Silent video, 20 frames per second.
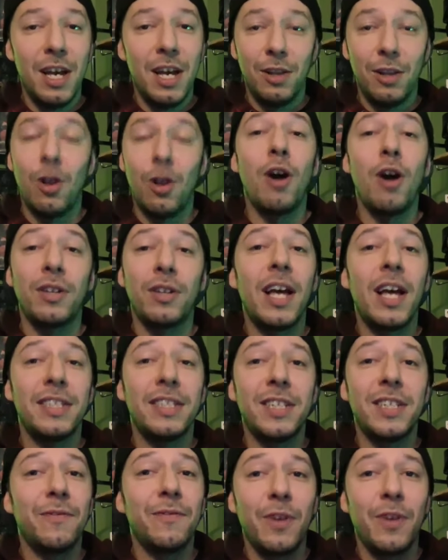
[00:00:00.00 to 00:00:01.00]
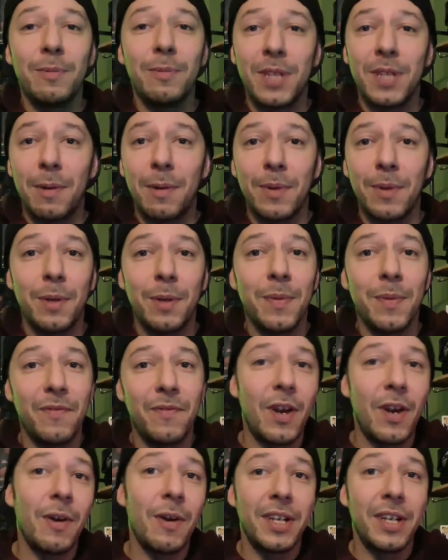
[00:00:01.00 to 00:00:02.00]
long lasting films that i'm going to be
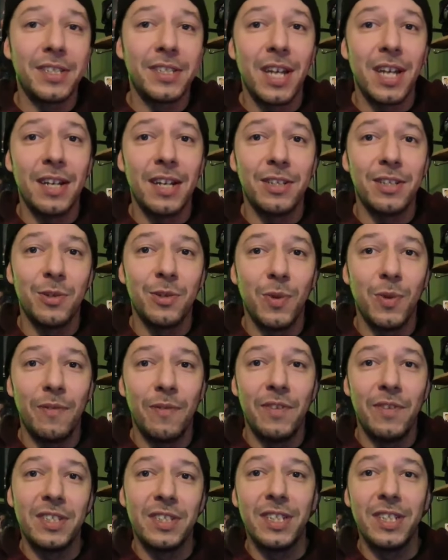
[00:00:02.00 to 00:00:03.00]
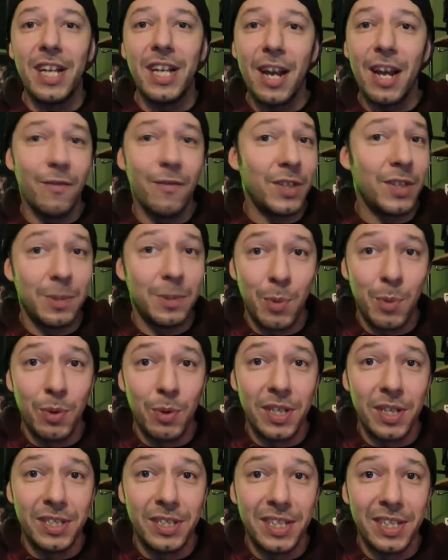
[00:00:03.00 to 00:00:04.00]
very excited to revisit every
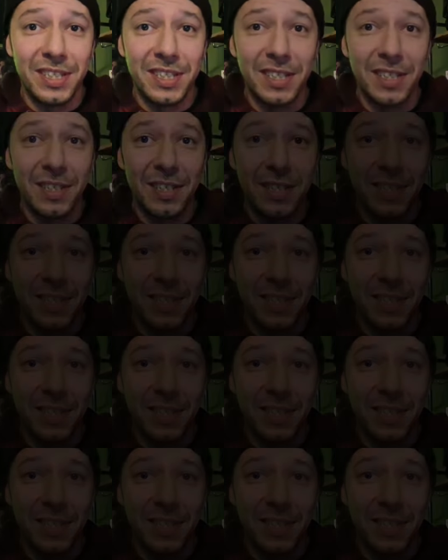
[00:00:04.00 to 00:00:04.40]
spooky season